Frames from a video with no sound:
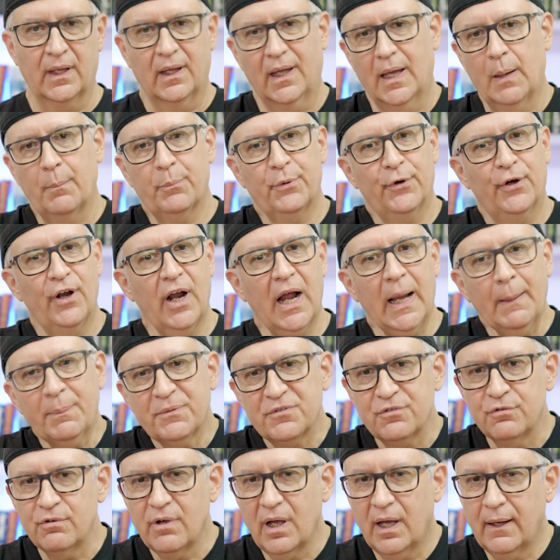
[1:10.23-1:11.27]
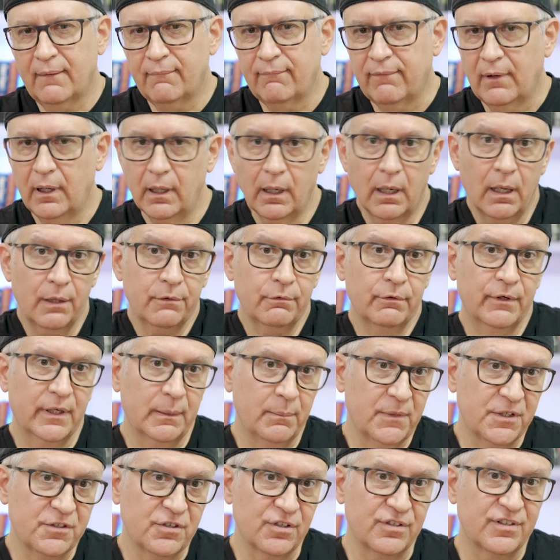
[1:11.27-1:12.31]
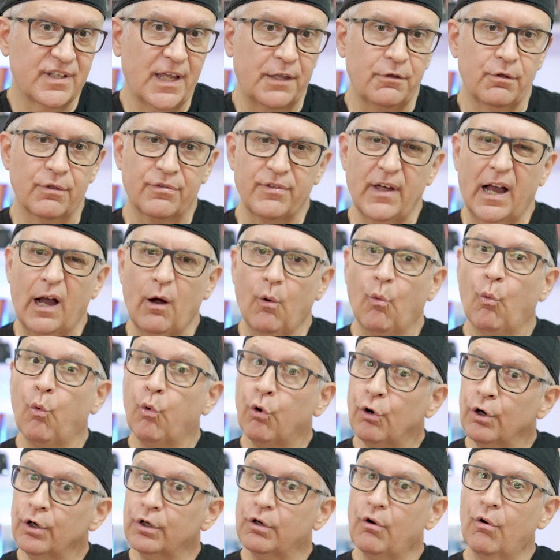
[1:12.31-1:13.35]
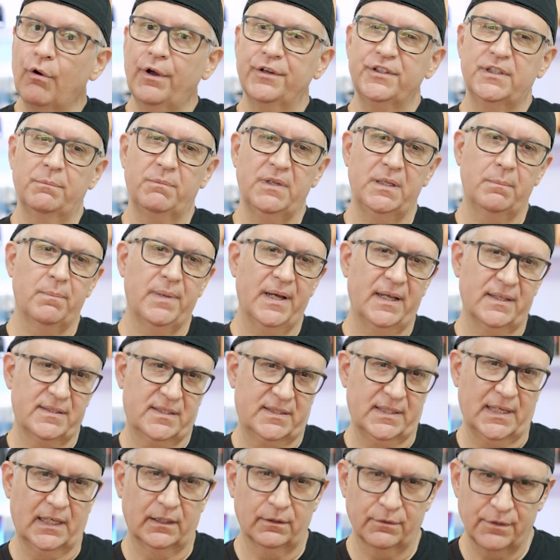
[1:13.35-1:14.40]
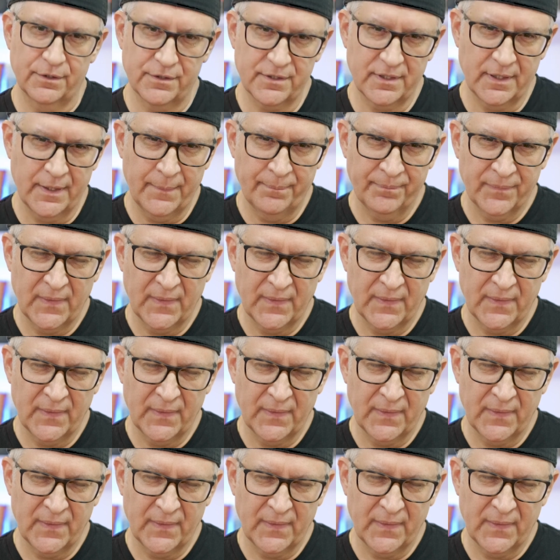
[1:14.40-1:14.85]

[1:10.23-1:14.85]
And perhaps you have other images that you thought were going to be bestsellers,